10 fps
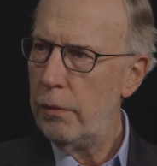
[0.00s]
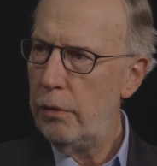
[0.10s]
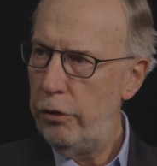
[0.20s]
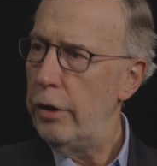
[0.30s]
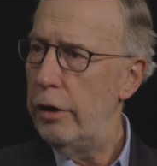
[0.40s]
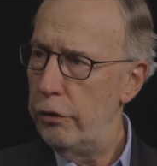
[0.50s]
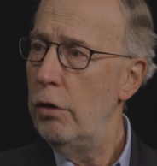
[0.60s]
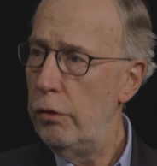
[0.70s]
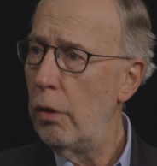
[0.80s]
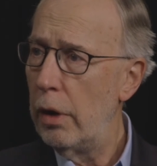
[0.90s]
serious
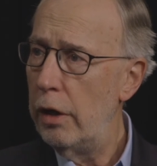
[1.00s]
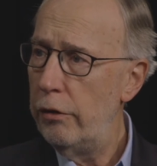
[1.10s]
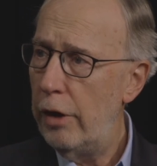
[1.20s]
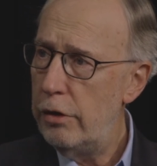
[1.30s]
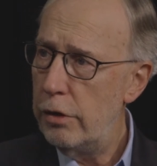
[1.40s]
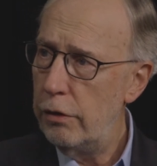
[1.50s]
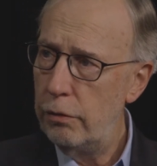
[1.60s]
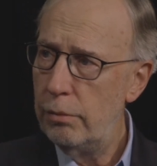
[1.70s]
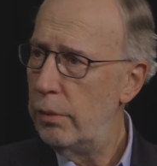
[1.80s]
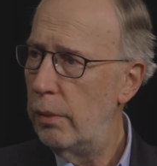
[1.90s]
news
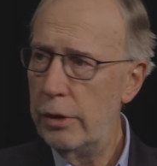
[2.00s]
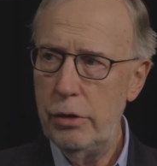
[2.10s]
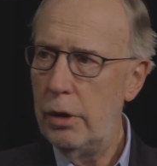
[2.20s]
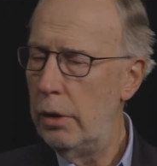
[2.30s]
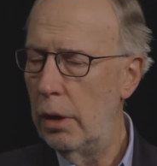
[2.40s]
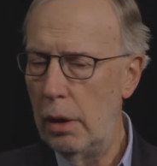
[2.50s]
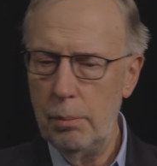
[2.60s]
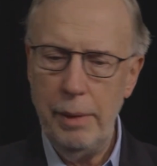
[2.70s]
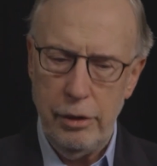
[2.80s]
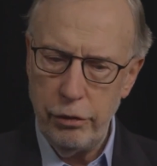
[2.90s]
organizations, what you could call
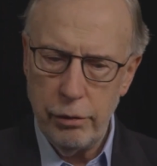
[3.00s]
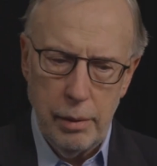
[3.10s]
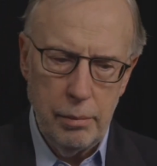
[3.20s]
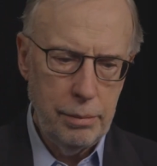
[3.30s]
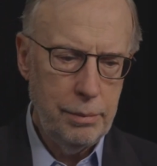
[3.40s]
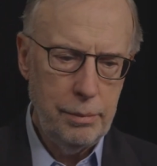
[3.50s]
mainstream